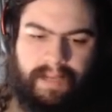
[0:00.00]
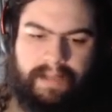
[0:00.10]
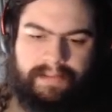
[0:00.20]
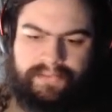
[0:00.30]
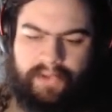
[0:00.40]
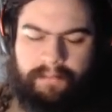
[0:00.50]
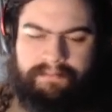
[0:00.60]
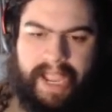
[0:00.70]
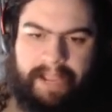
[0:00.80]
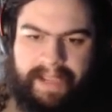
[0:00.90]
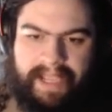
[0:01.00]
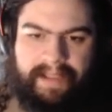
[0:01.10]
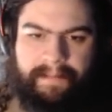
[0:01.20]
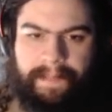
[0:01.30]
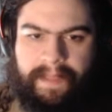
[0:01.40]
So
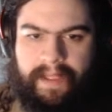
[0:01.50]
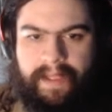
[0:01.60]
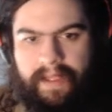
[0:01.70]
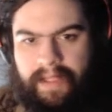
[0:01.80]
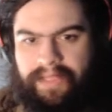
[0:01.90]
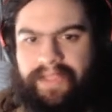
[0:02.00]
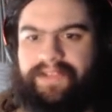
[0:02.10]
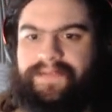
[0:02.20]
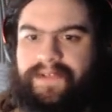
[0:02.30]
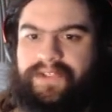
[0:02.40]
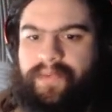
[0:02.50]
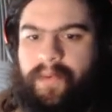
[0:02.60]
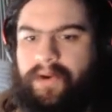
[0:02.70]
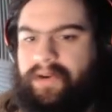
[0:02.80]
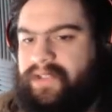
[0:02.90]
maybe this first
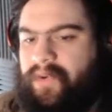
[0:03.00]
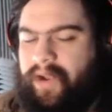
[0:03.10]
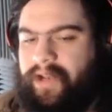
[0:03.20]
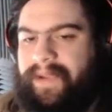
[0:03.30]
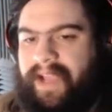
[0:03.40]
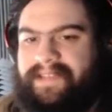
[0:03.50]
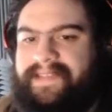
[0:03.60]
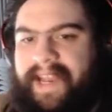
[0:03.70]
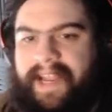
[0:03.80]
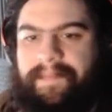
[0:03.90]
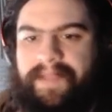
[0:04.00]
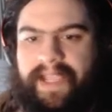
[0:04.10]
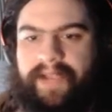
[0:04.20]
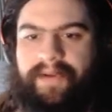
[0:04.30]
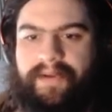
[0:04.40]
quarter is going to be us setting up the
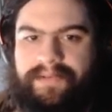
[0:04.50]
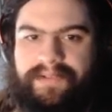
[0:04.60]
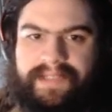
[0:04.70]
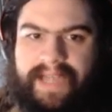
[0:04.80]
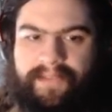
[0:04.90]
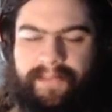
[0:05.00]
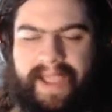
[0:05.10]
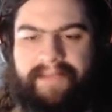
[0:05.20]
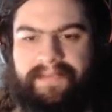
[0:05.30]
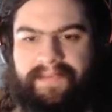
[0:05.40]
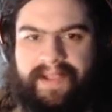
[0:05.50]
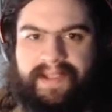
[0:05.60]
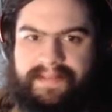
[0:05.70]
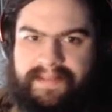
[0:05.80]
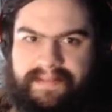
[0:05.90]
heroes now that we have the
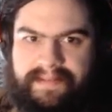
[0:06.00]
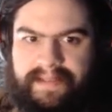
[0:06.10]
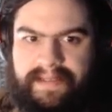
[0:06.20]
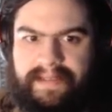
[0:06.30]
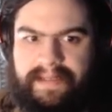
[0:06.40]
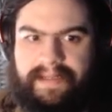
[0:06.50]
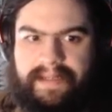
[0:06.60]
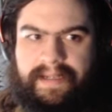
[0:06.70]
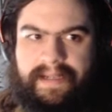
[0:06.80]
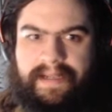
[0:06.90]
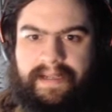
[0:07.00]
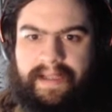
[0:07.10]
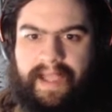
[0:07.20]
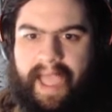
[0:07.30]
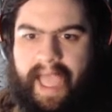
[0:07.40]
villains,
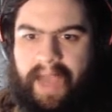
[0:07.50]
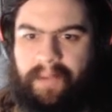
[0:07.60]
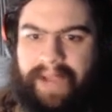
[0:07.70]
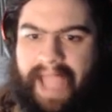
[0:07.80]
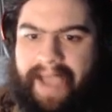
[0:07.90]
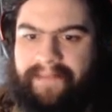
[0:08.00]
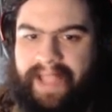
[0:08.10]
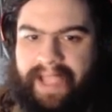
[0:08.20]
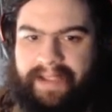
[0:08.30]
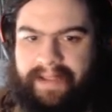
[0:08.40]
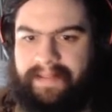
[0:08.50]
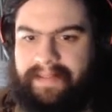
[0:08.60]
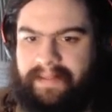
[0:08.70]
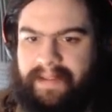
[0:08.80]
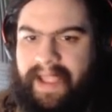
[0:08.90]
and we have like
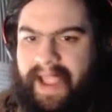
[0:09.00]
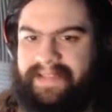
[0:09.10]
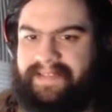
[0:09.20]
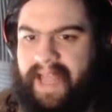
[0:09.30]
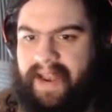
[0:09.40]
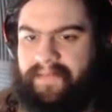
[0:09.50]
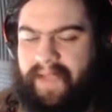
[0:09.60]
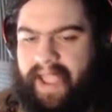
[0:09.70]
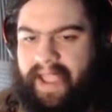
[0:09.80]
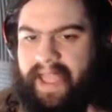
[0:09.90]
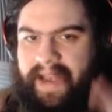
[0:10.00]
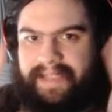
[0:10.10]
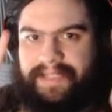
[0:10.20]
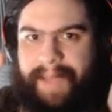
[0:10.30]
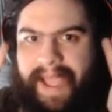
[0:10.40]
instead of a an
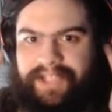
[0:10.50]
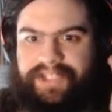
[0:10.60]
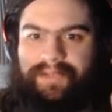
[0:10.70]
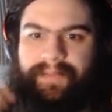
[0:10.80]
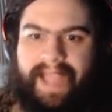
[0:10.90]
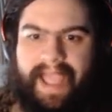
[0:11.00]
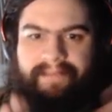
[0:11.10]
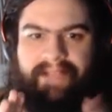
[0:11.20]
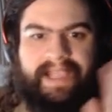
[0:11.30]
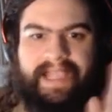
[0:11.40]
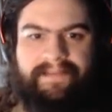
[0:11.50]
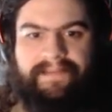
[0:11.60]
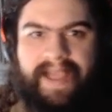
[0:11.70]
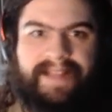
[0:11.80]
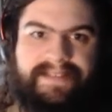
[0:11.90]
expansion, we have like
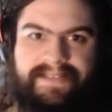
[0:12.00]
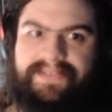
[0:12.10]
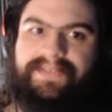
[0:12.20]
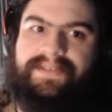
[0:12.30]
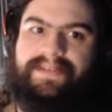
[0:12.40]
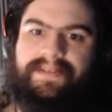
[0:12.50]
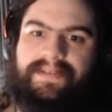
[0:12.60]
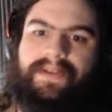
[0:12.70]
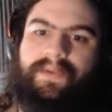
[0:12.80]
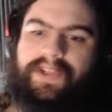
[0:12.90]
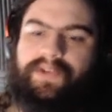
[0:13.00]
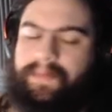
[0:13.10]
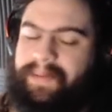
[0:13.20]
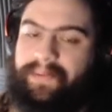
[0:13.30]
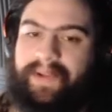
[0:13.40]
events, which would
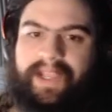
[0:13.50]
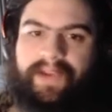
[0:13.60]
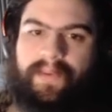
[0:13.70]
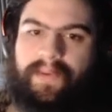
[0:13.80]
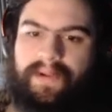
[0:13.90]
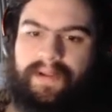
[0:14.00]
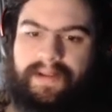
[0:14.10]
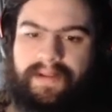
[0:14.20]
be really cool